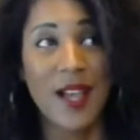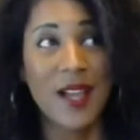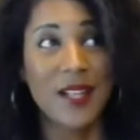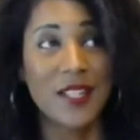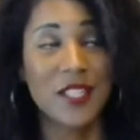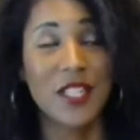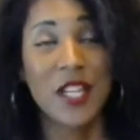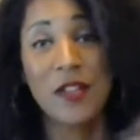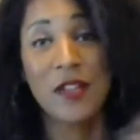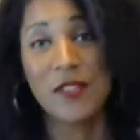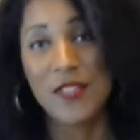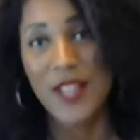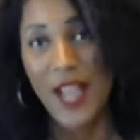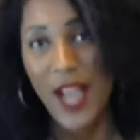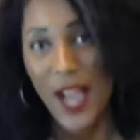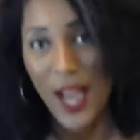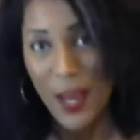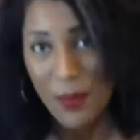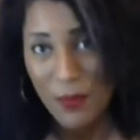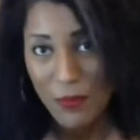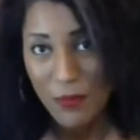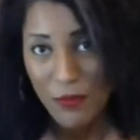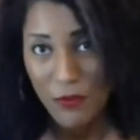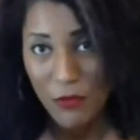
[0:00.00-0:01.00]
jail
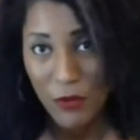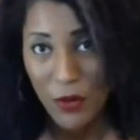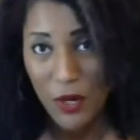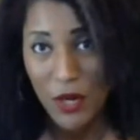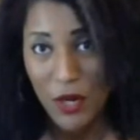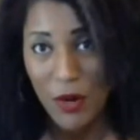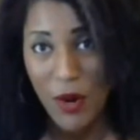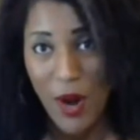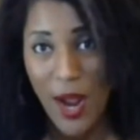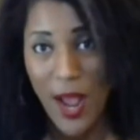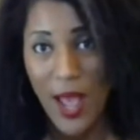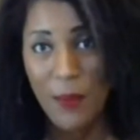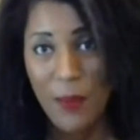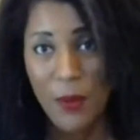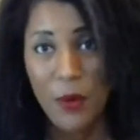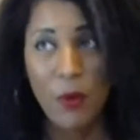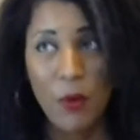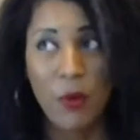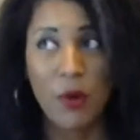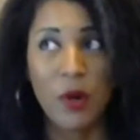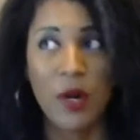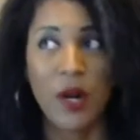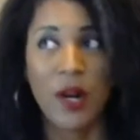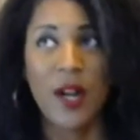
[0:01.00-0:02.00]
time for a crime
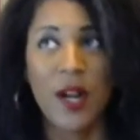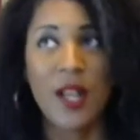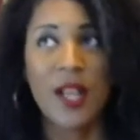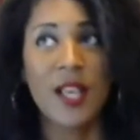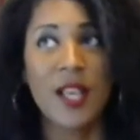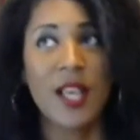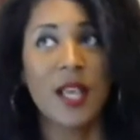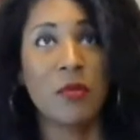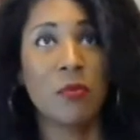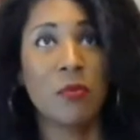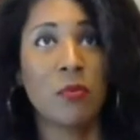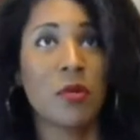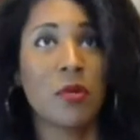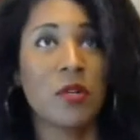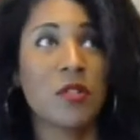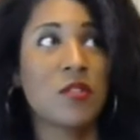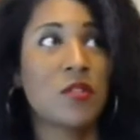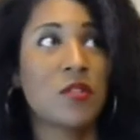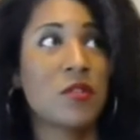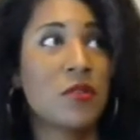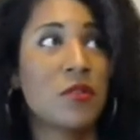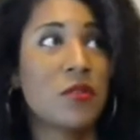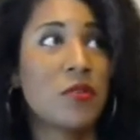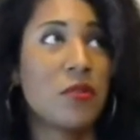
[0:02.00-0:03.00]
or in order
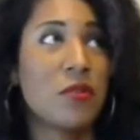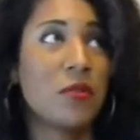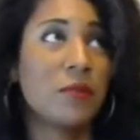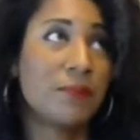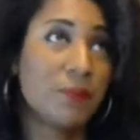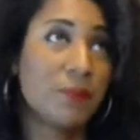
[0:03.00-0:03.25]
to